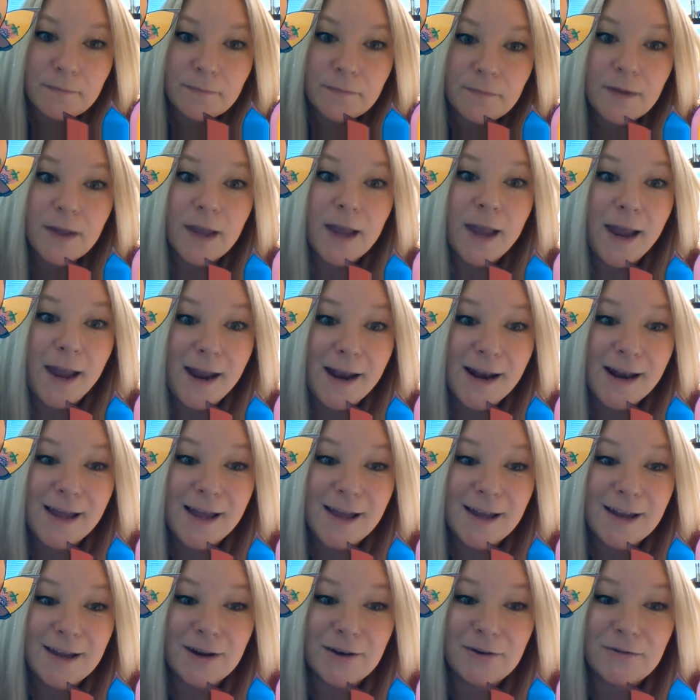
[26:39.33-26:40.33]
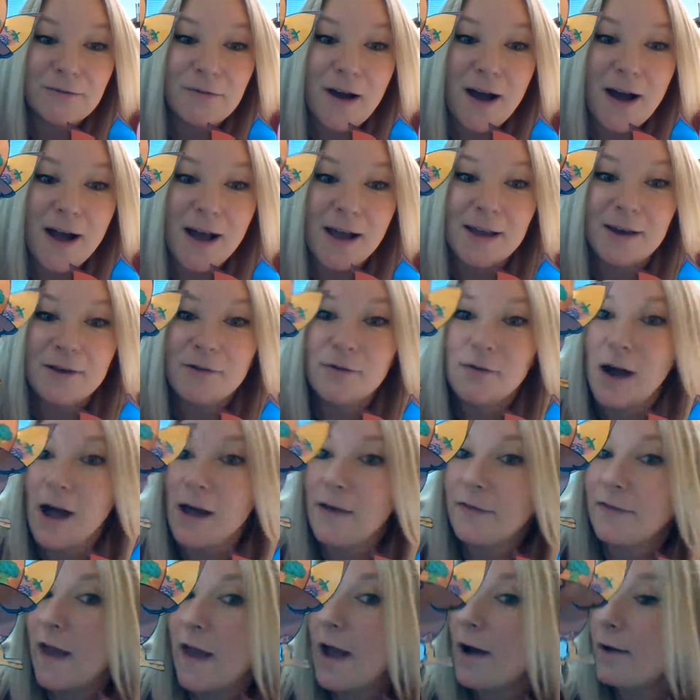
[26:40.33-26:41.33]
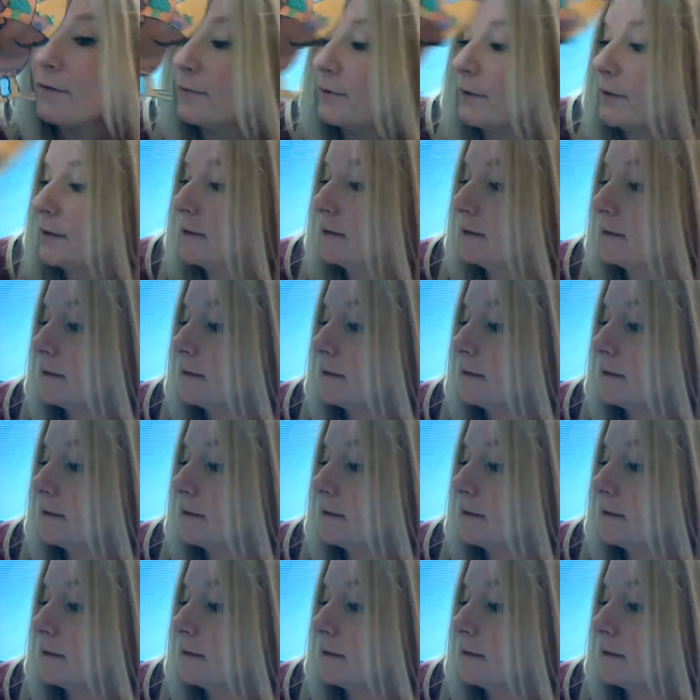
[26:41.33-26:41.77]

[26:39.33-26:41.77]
Eat it, you're right, you got that one.